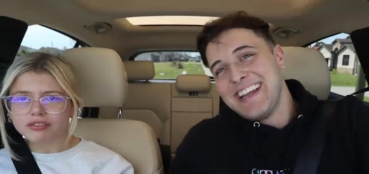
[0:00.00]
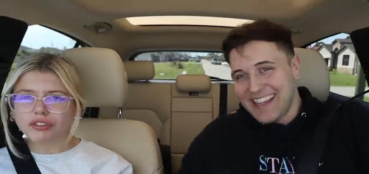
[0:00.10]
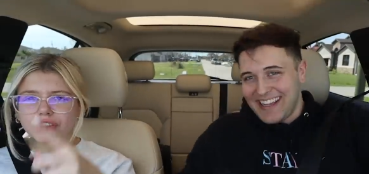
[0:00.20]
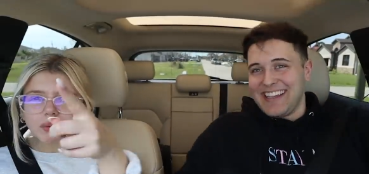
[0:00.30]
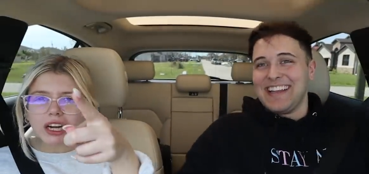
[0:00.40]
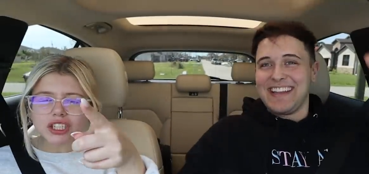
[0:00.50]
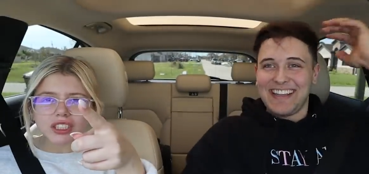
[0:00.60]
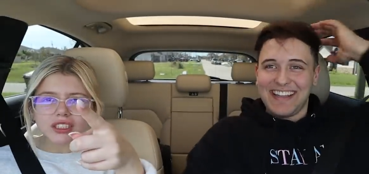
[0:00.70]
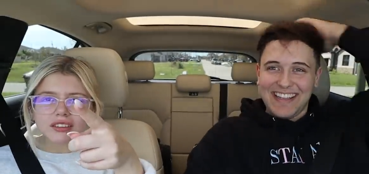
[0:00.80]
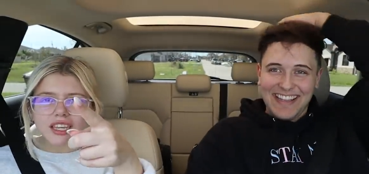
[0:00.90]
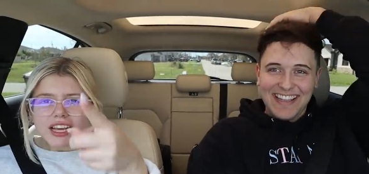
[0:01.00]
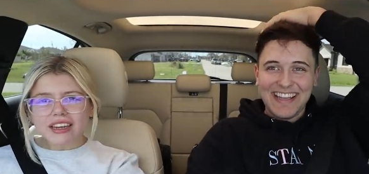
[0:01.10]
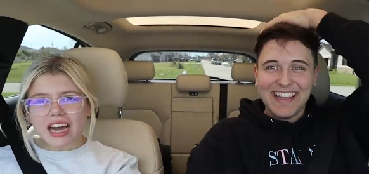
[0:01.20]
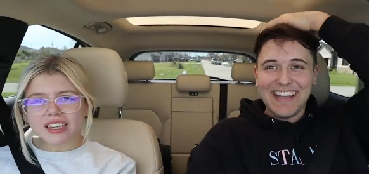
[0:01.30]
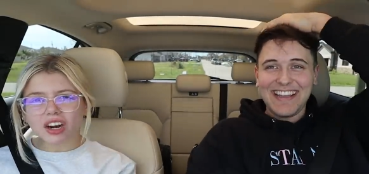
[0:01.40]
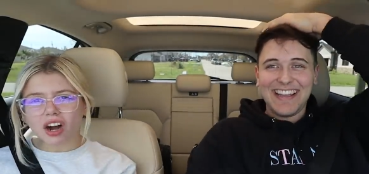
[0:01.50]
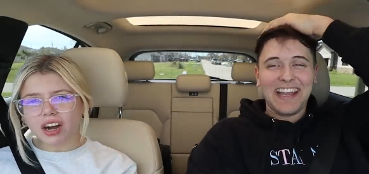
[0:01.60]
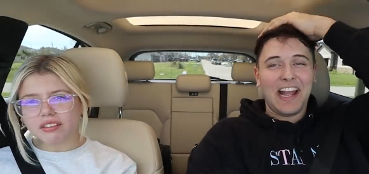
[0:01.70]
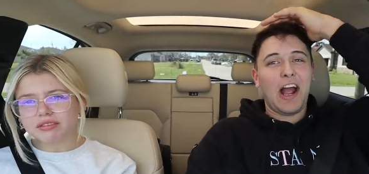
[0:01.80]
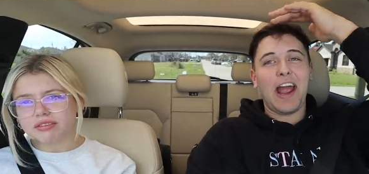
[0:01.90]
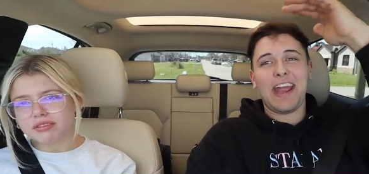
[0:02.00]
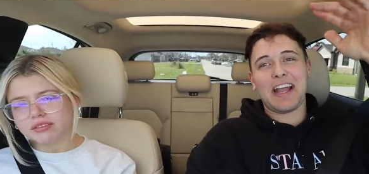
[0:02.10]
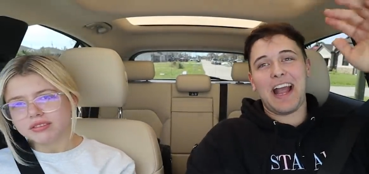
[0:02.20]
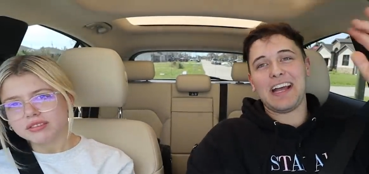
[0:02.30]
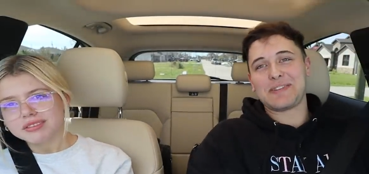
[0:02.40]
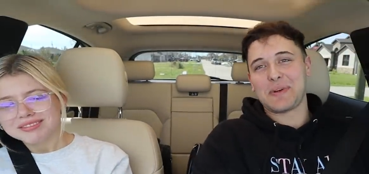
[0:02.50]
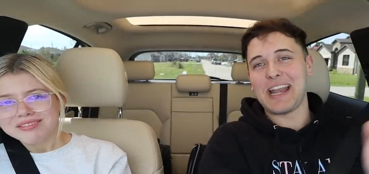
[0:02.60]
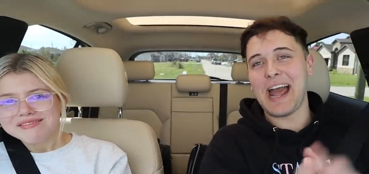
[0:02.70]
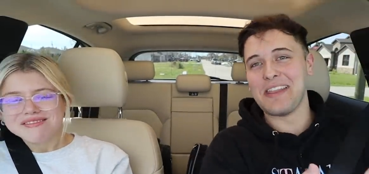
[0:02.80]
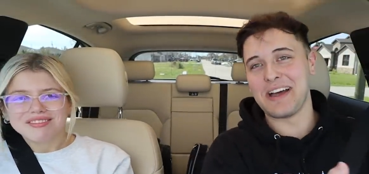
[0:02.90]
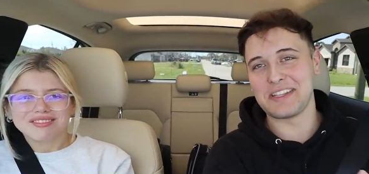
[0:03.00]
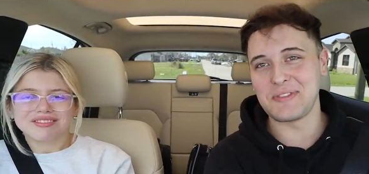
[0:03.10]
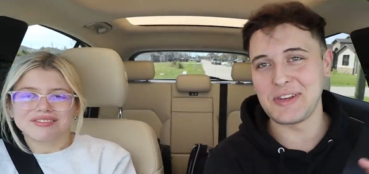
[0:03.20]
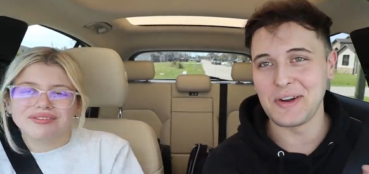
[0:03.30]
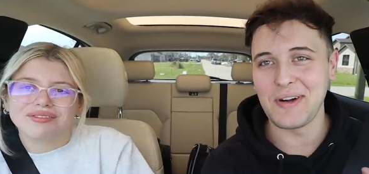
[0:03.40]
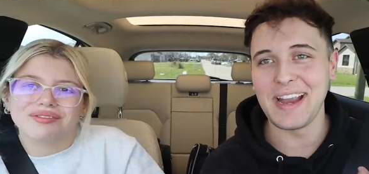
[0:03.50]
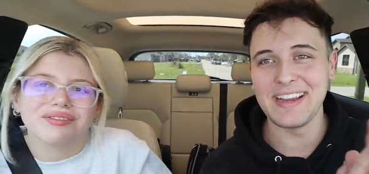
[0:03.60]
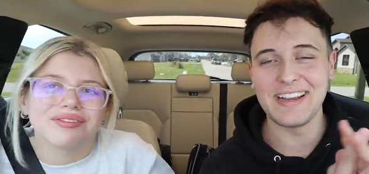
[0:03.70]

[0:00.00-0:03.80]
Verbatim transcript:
Speaker 1: So if you're watching this, knock it
Speaker 2: off. All right, guys, we're gonna end out this video right